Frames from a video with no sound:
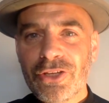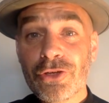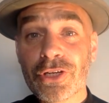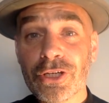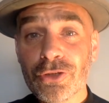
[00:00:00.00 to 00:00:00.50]

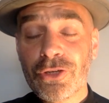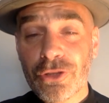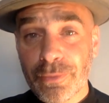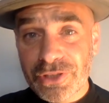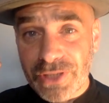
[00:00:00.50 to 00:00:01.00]
You're going to look at
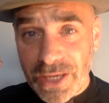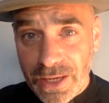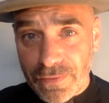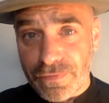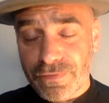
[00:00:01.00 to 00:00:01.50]
them as
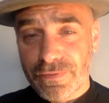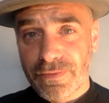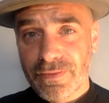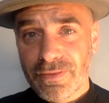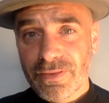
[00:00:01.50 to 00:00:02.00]
if
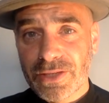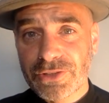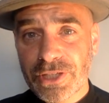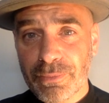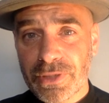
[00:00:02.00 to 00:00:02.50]
they're
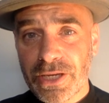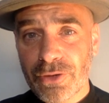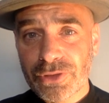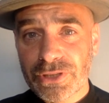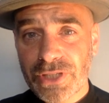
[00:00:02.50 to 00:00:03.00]
somebody
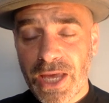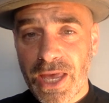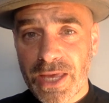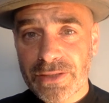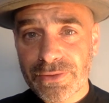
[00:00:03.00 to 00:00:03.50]
else's
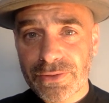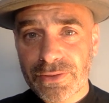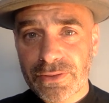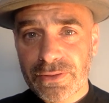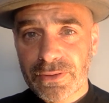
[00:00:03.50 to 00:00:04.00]

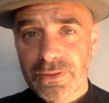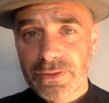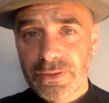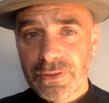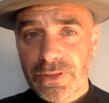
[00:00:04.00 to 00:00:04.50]
hands.
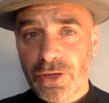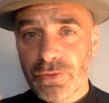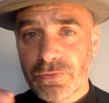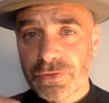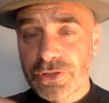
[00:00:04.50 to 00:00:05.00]

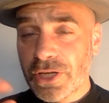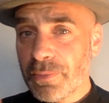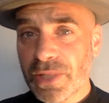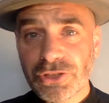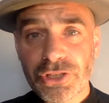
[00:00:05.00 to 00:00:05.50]
Now, for
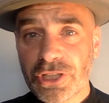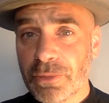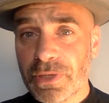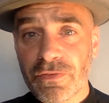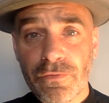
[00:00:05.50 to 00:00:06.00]
some, that's just
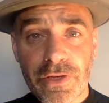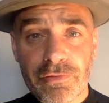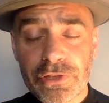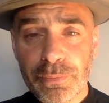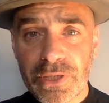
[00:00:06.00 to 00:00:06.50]
going to be a
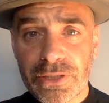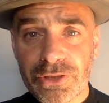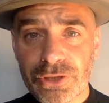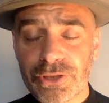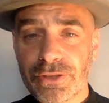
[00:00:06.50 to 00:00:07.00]
figure of
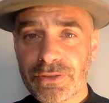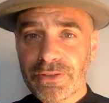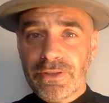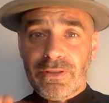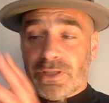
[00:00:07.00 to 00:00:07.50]
speech.
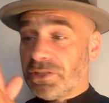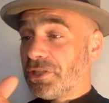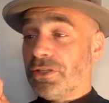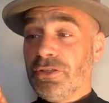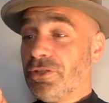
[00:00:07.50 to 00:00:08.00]
They're just
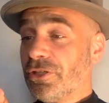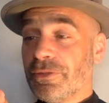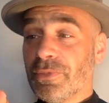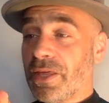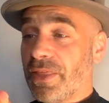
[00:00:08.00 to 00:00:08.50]
going to look at
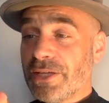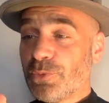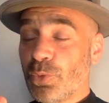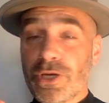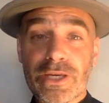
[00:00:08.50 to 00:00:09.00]
them like,
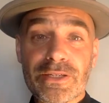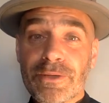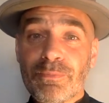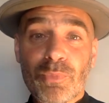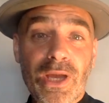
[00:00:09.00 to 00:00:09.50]
that's weird,
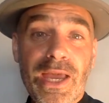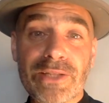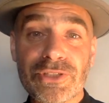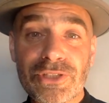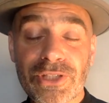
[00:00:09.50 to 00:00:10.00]
my
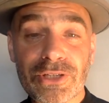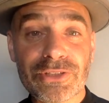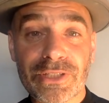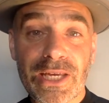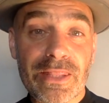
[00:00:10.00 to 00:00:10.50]
hands are stuck
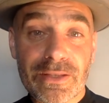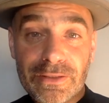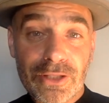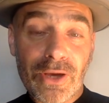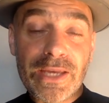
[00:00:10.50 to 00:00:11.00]
together,
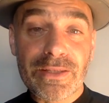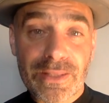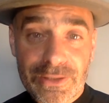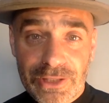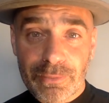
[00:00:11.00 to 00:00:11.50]
like
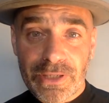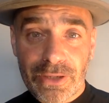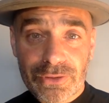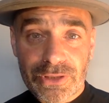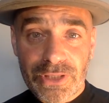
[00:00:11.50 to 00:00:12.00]
they're somebody
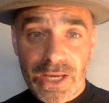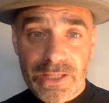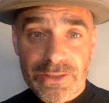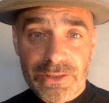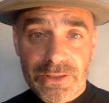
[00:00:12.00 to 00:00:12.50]
else's
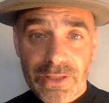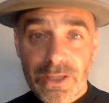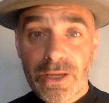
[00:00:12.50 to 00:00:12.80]
hands.